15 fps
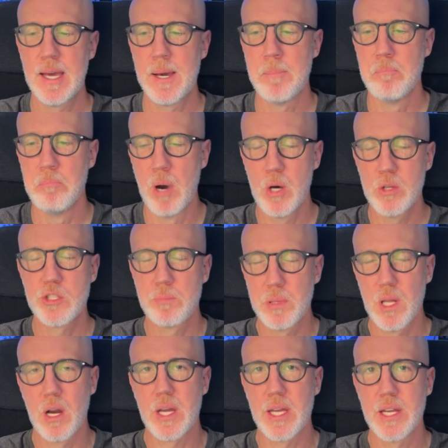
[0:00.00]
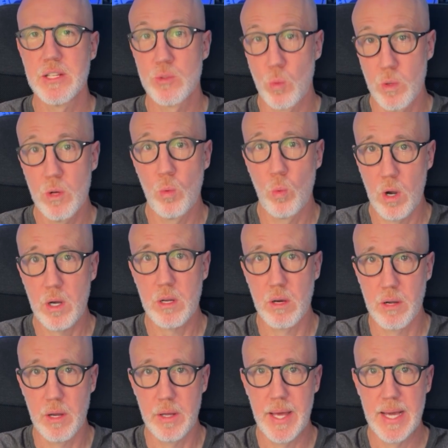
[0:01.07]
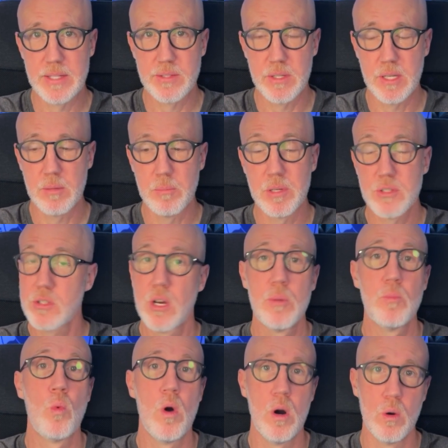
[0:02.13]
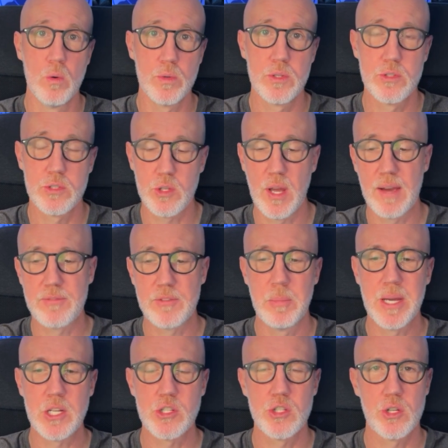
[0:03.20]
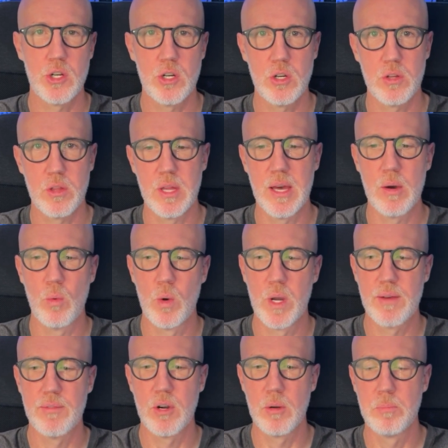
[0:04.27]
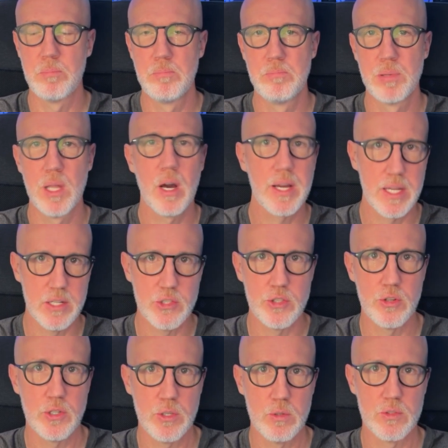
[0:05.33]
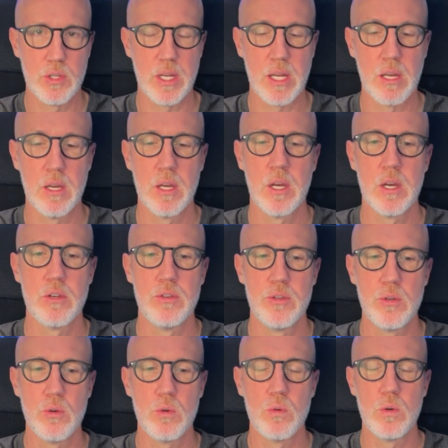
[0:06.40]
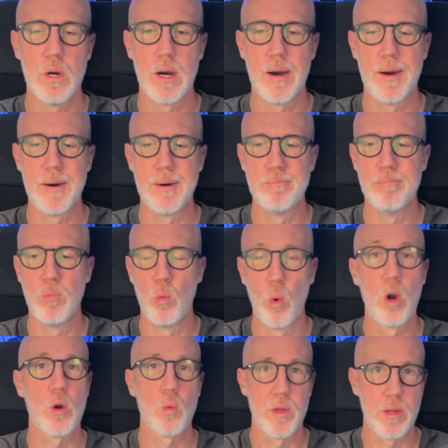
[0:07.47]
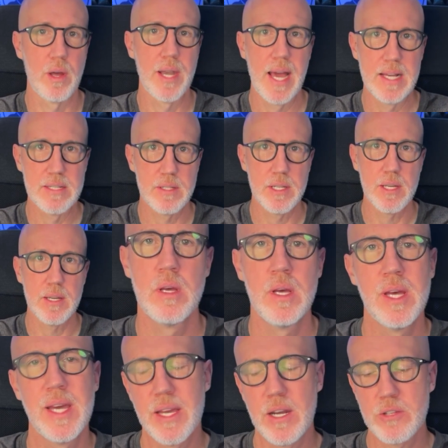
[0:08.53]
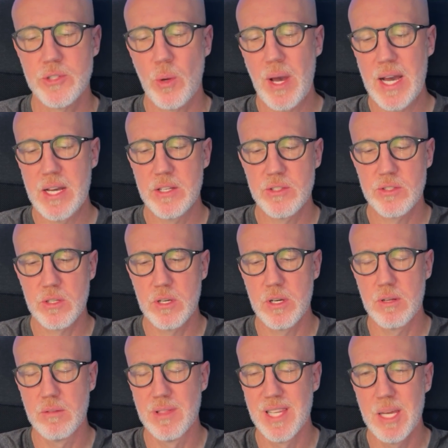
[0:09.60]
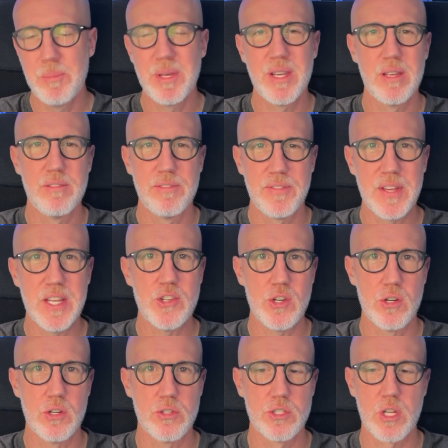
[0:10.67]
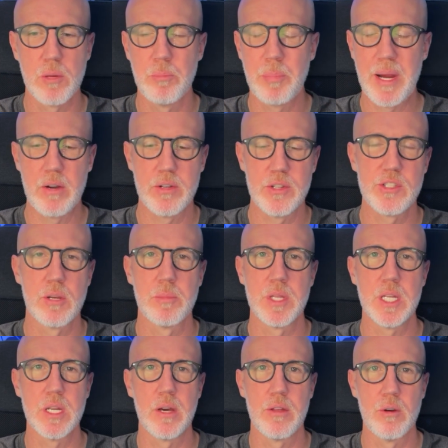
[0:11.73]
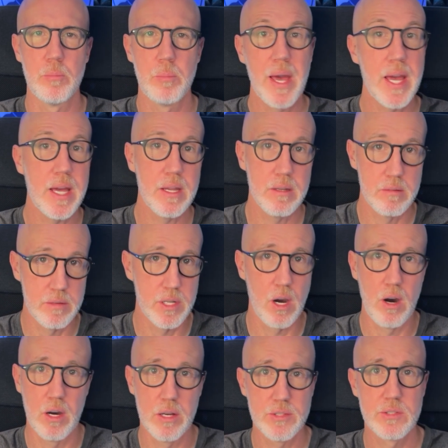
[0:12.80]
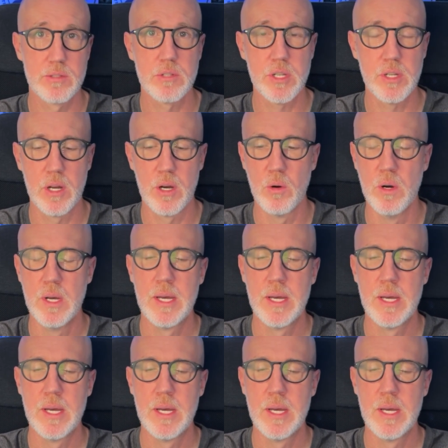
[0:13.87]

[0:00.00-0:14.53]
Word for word: Most plugins will work on Audacity, but some won't. So you have to make sure that whatever plugins you're using do um, work with Audacity. It also has uh, limited features compared to some of the other paid DAWs, you know.